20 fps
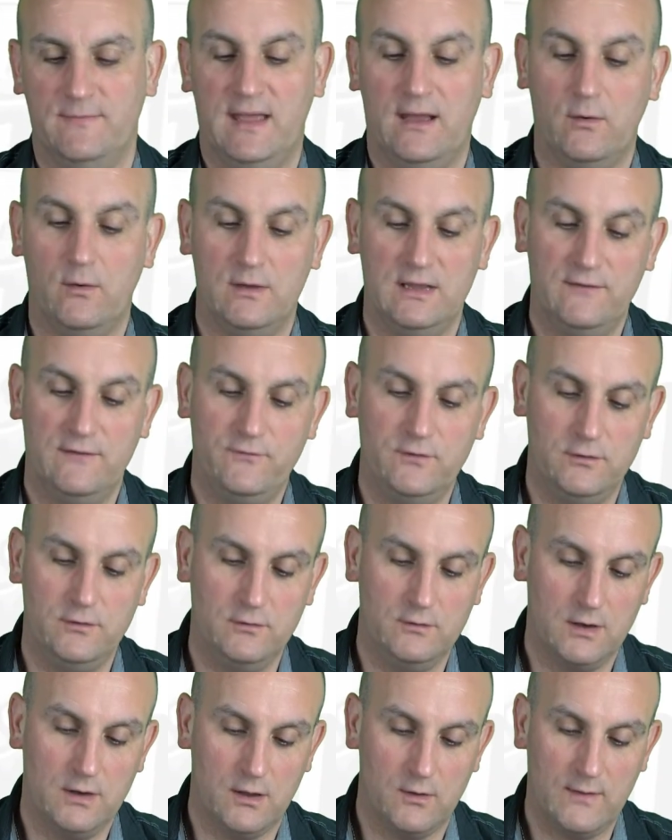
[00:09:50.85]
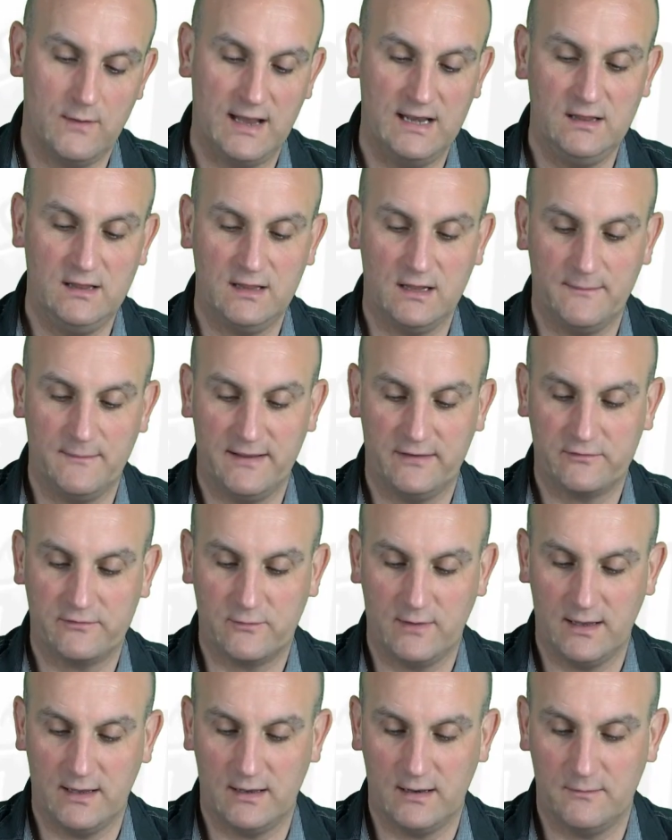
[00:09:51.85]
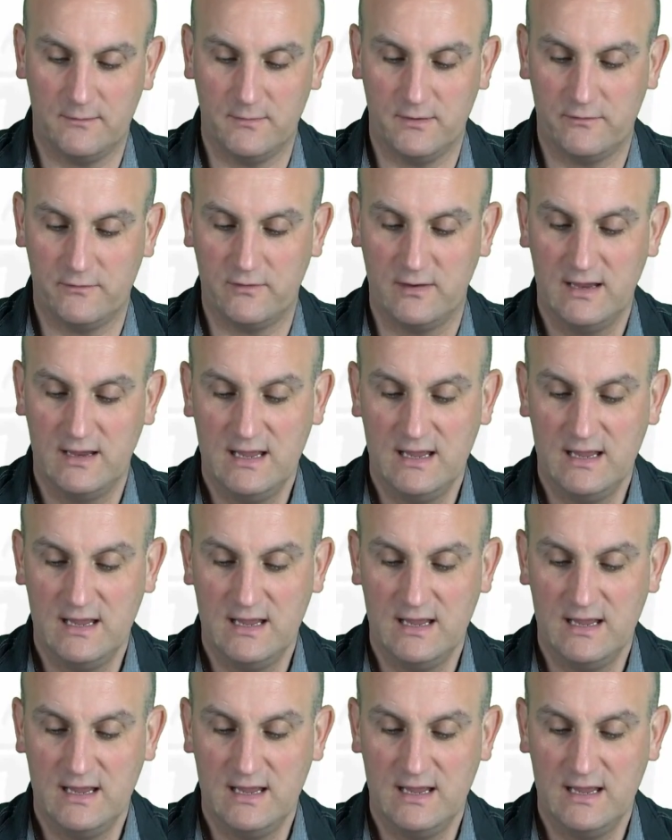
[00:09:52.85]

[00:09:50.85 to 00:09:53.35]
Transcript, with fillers: Now, if you know anything about squared numbers,